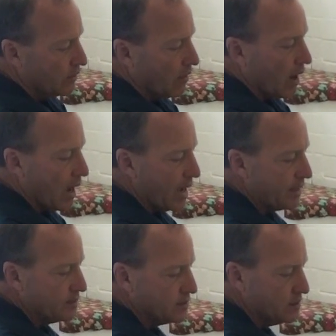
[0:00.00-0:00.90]
their
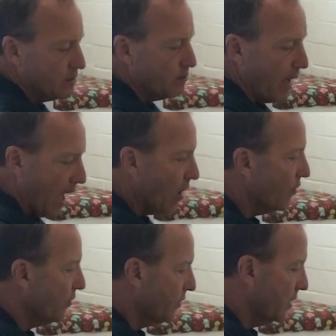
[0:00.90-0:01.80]
eyes and their
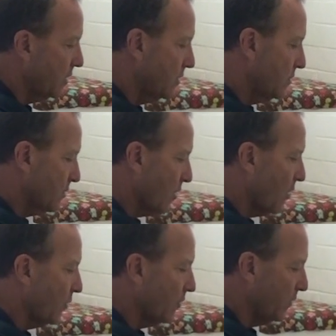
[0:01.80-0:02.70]
mouth and
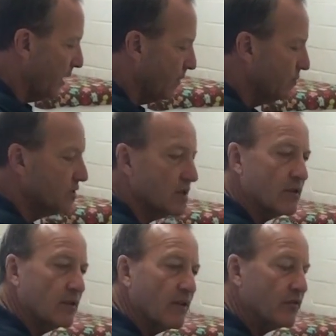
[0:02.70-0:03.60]
all their limbs,
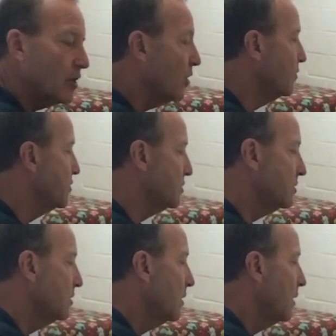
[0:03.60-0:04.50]
their lymph
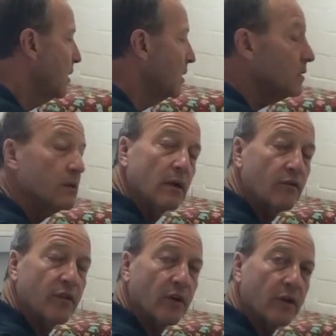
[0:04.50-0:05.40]
nodes.
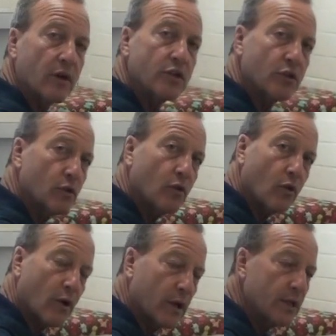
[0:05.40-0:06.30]
Feel their internal
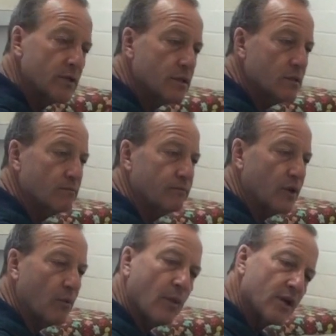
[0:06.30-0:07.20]
organs,
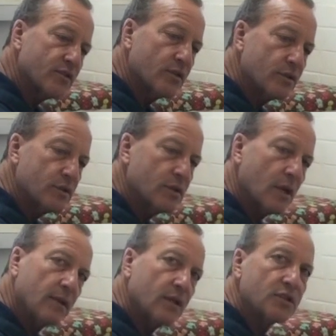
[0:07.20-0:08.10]
their
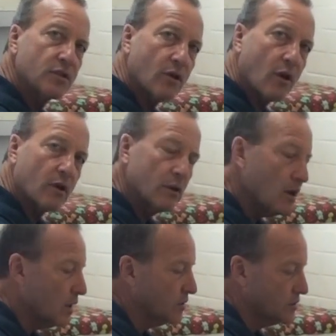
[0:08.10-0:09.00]
muscles, and listen to their heart and
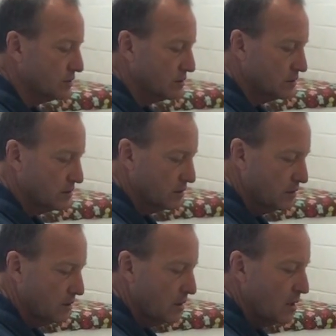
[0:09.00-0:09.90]
lungs.
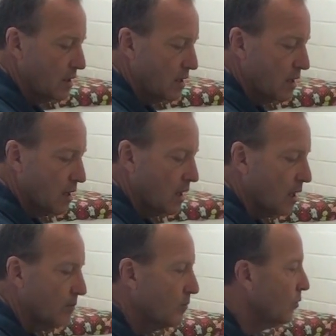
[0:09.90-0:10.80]

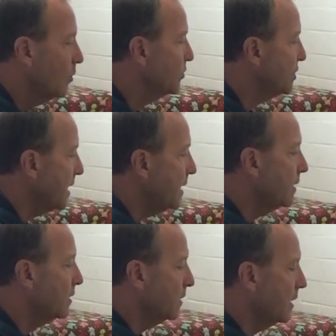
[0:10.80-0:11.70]
Um,
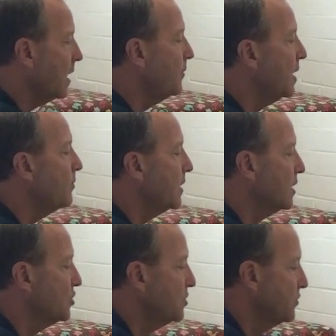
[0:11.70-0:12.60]
came in
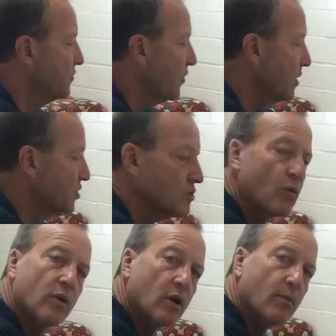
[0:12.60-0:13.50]
because she was very
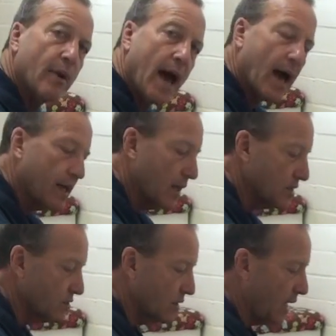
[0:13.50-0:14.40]
sore in her back
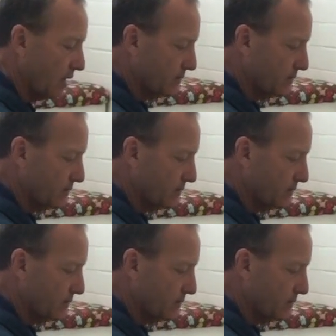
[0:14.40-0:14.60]
yesterday.